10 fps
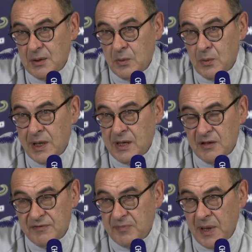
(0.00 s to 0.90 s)
way
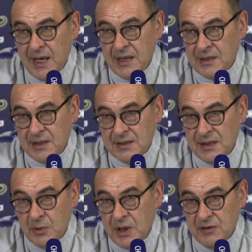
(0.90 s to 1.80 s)
of playing,
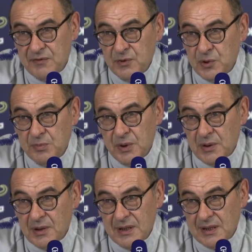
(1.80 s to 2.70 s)
the way of
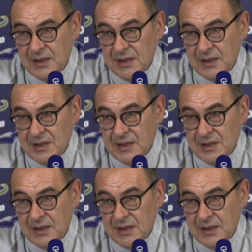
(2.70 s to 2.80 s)
football,